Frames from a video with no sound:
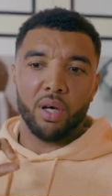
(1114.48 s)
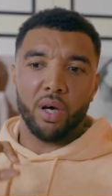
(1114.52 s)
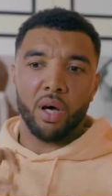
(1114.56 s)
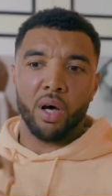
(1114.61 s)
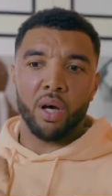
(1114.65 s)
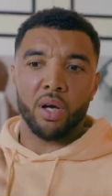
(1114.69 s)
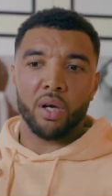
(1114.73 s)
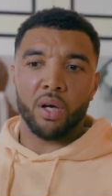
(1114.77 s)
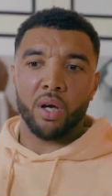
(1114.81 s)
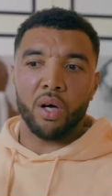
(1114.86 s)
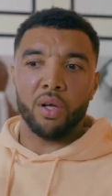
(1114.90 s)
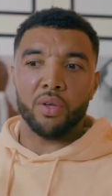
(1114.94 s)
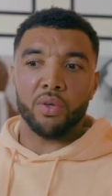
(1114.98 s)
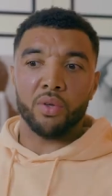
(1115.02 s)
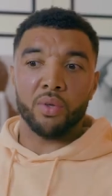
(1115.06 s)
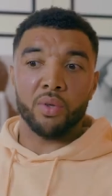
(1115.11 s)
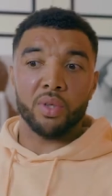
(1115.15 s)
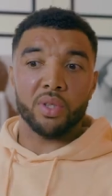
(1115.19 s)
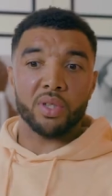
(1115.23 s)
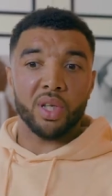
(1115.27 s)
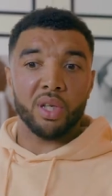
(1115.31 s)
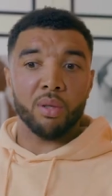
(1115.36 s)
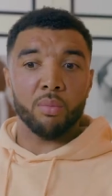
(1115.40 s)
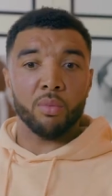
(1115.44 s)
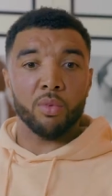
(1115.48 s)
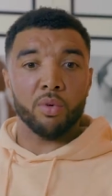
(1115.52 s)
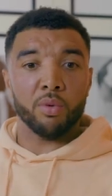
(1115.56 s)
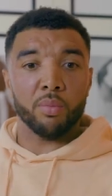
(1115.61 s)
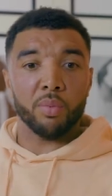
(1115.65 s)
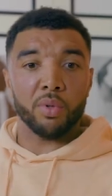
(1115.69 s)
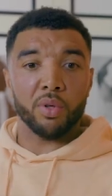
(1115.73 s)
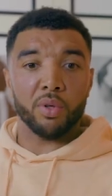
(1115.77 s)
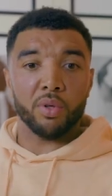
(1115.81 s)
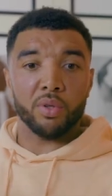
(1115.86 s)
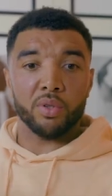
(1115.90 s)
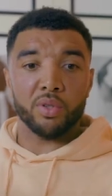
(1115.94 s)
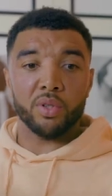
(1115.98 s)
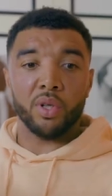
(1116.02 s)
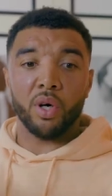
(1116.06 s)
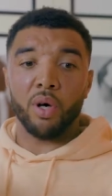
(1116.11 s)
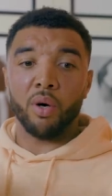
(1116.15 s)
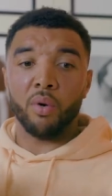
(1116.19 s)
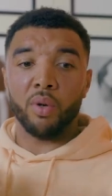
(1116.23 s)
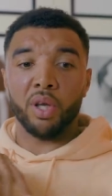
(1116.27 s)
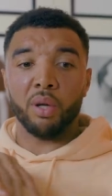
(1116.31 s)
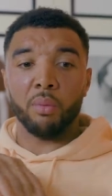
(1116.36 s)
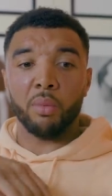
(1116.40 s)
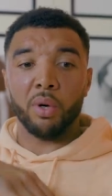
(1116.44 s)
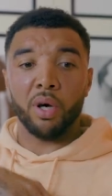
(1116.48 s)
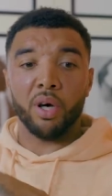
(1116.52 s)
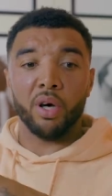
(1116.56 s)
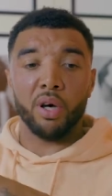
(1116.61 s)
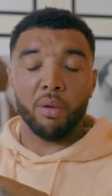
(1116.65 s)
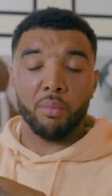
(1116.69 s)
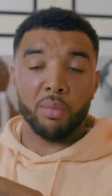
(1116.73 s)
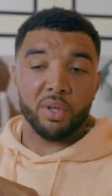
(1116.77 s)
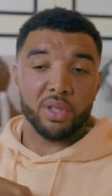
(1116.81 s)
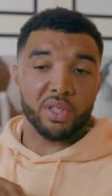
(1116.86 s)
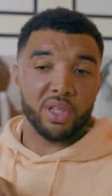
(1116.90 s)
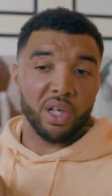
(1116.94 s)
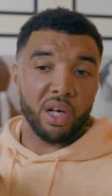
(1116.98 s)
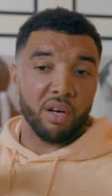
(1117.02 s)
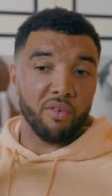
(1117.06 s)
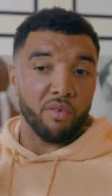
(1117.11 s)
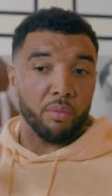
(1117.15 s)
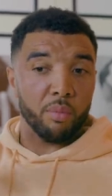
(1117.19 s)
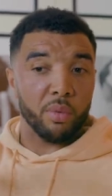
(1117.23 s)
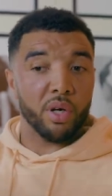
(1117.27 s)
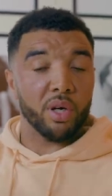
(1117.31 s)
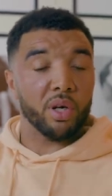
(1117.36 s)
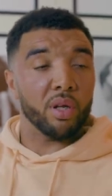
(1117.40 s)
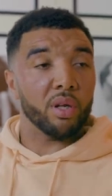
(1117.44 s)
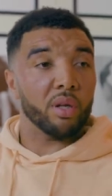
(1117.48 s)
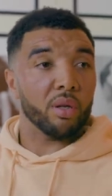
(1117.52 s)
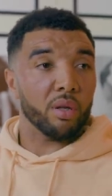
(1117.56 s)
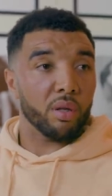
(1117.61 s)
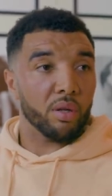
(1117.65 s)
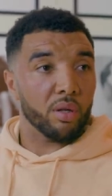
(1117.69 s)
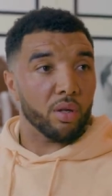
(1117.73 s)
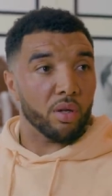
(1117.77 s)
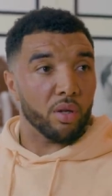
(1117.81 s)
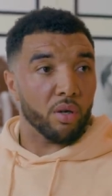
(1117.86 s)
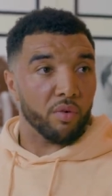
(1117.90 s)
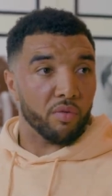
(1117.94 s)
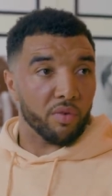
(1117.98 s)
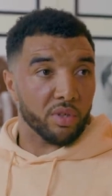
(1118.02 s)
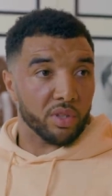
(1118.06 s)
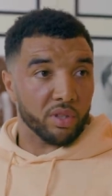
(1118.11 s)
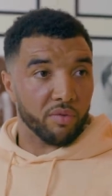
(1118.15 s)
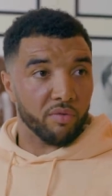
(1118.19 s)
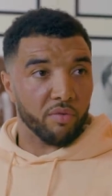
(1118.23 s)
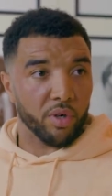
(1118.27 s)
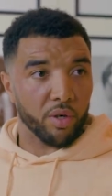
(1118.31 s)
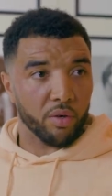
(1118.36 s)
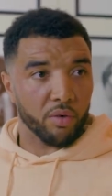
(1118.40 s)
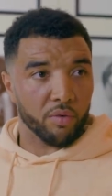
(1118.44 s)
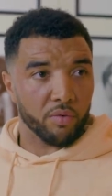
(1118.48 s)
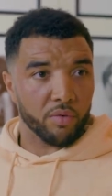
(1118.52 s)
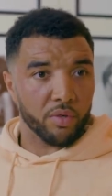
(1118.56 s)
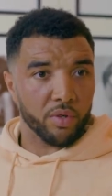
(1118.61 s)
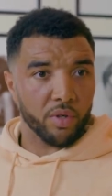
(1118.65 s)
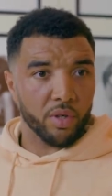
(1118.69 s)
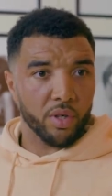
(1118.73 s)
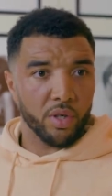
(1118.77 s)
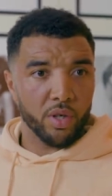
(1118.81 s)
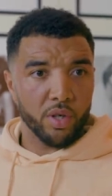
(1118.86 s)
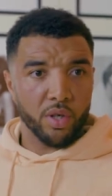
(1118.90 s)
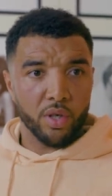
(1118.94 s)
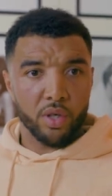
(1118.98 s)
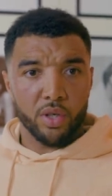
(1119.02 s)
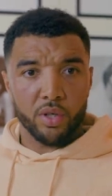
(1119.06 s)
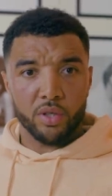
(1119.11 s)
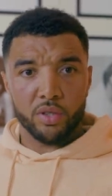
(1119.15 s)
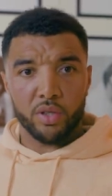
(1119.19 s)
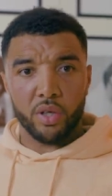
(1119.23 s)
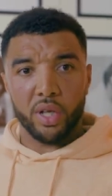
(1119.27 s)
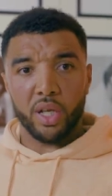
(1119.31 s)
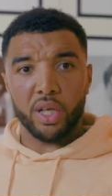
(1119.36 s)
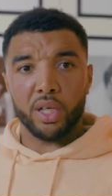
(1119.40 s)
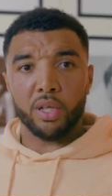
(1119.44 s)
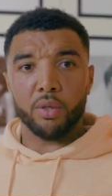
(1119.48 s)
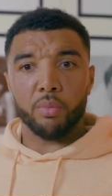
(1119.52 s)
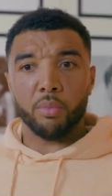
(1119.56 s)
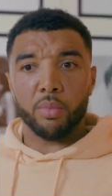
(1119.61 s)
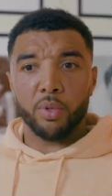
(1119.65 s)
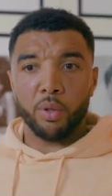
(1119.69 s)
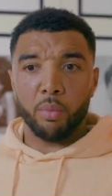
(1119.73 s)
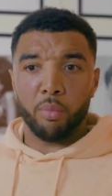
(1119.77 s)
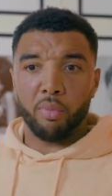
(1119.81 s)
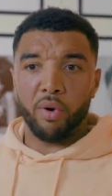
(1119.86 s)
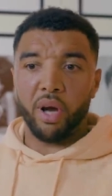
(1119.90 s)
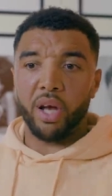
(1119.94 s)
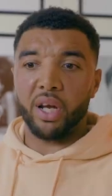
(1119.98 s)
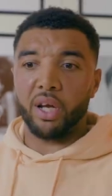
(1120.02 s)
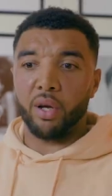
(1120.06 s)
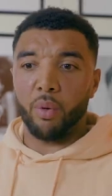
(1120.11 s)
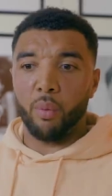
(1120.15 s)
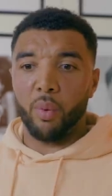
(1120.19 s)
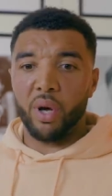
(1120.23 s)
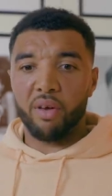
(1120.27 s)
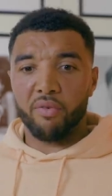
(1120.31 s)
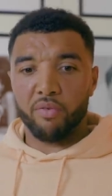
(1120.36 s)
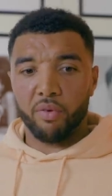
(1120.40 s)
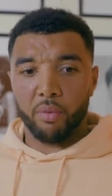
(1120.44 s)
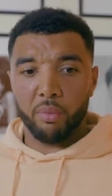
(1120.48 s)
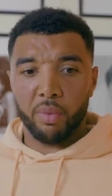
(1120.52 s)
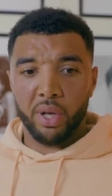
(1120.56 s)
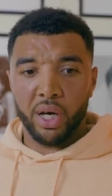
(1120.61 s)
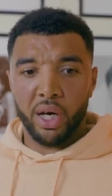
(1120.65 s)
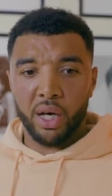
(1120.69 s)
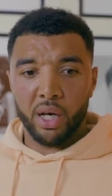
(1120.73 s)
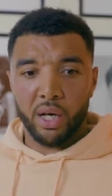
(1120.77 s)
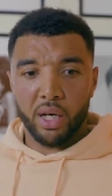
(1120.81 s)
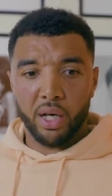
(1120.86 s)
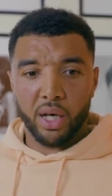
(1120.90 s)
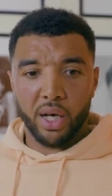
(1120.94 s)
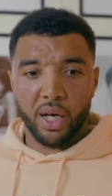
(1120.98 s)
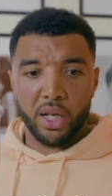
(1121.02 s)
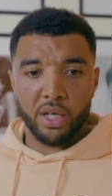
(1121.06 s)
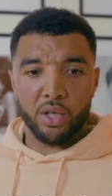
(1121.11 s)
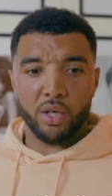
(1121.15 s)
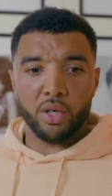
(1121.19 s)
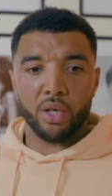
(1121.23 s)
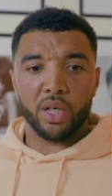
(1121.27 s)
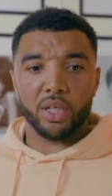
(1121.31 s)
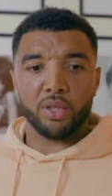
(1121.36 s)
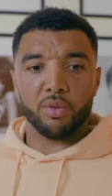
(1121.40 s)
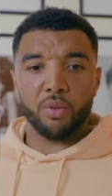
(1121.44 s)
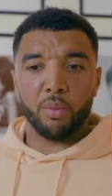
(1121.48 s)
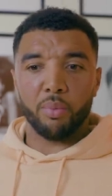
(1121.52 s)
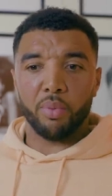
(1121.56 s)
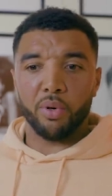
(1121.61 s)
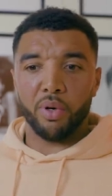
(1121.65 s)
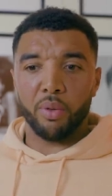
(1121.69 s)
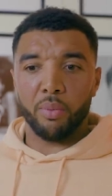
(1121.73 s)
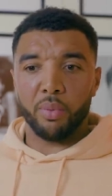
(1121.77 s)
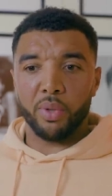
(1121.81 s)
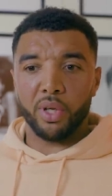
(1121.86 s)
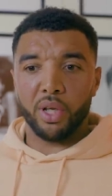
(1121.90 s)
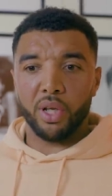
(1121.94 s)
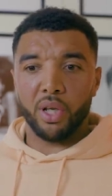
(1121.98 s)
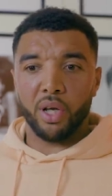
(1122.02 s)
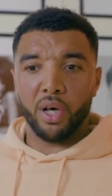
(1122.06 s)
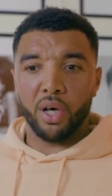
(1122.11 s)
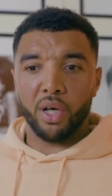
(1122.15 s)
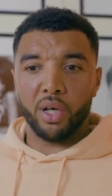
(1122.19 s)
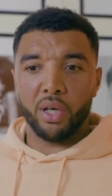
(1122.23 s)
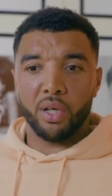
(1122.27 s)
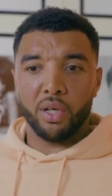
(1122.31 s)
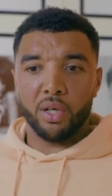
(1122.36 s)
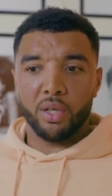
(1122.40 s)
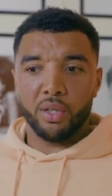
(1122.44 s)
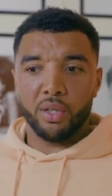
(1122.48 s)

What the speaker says: I can't do this anymore because not only am I hurting myself, I'm hurting the others involved. So then you break away from that and you get to a point when you're like,